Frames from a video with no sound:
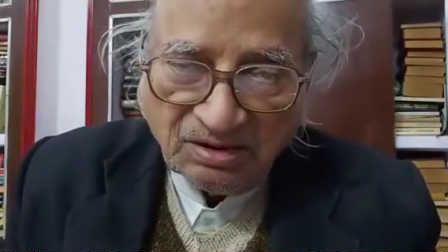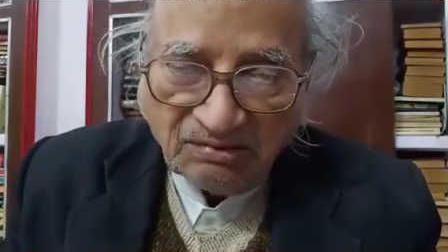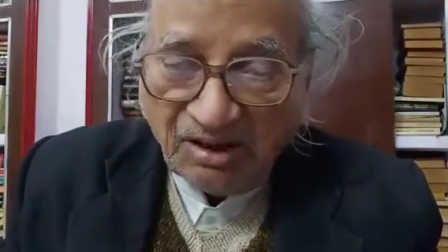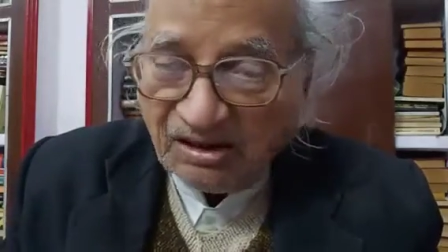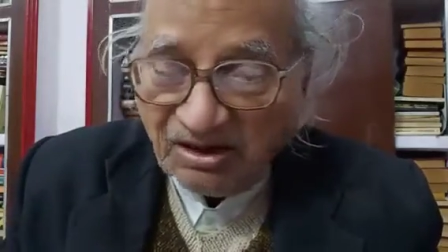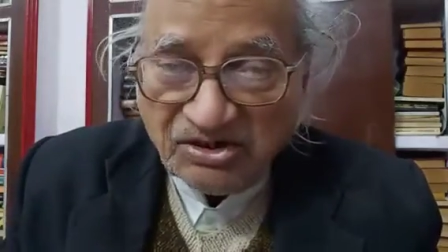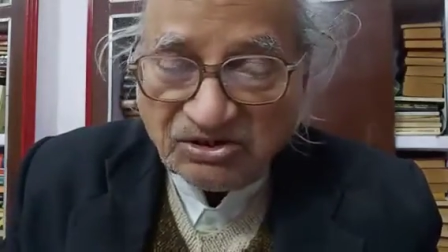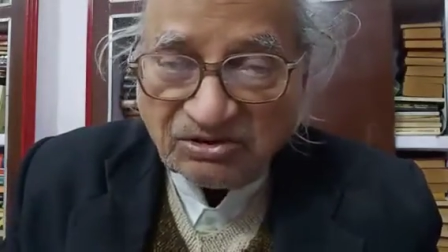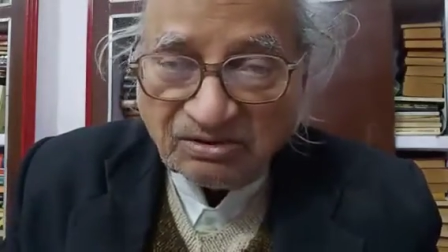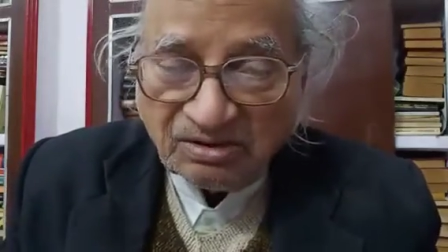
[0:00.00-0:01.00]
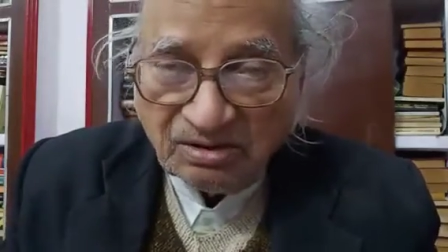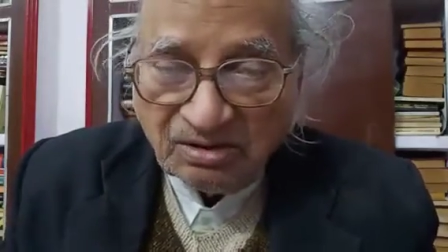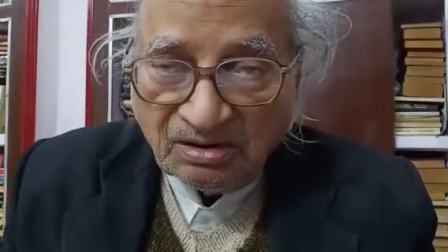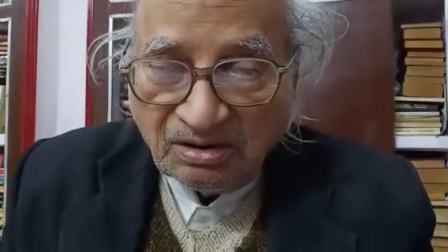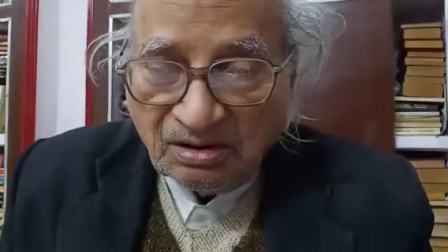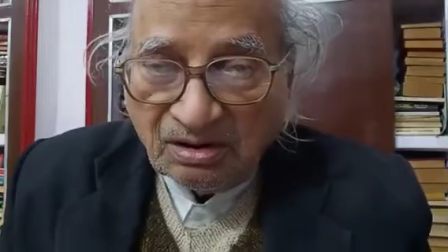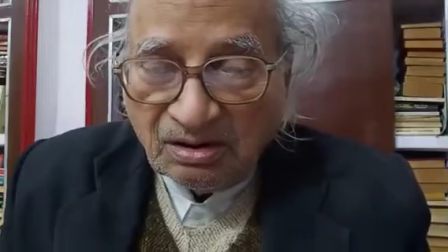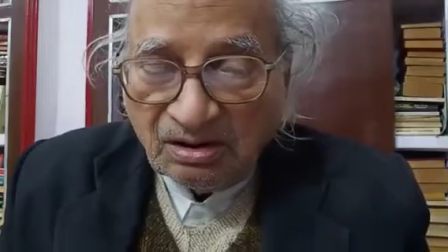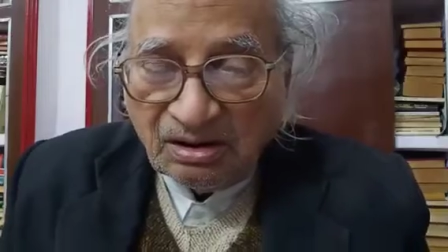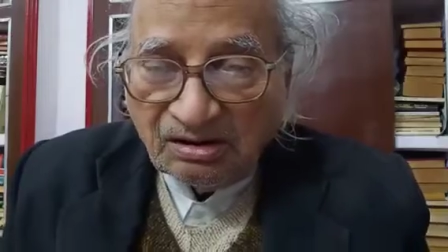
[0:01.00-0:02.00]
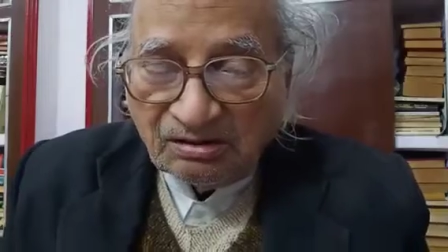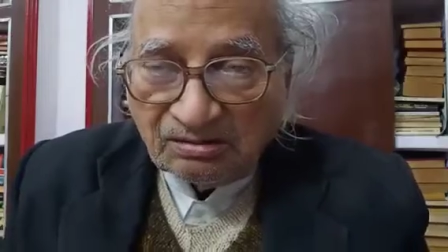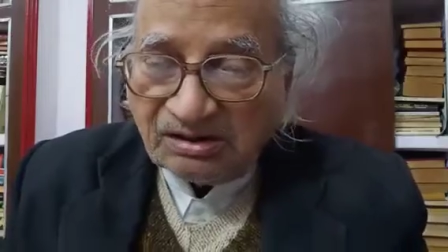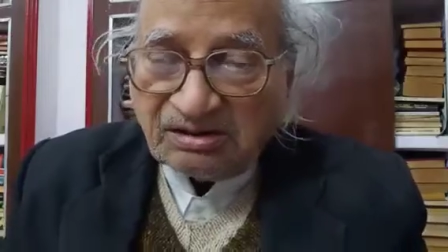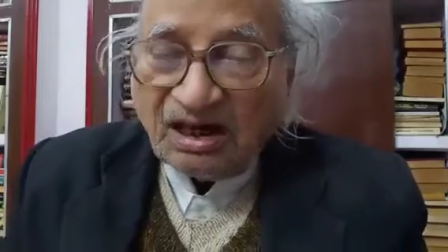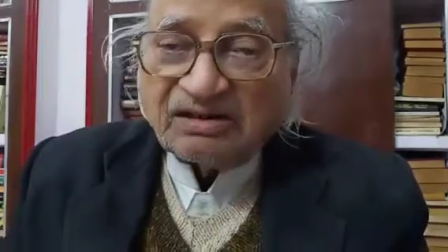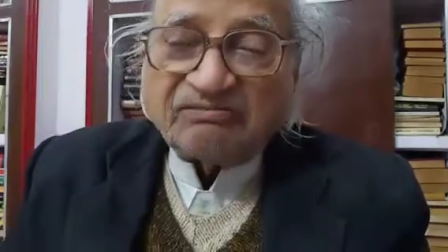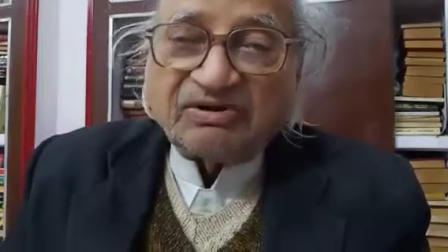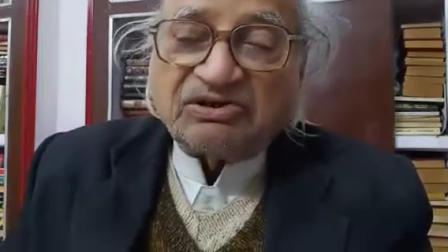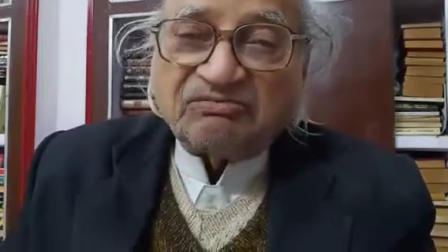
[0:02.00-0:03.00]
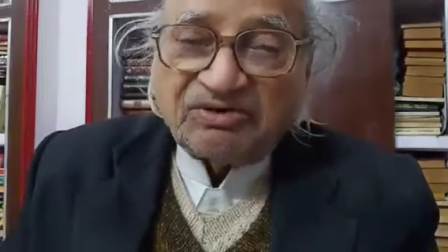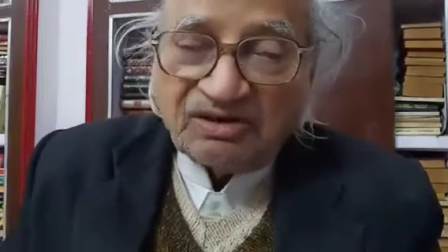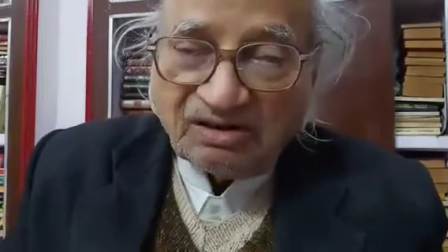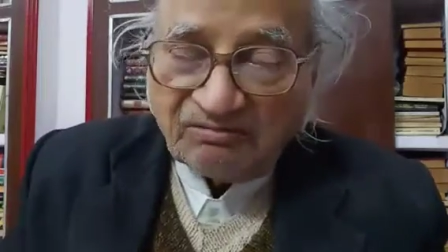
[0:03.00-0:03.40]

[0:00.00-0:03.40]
by engaging in that kind of activity.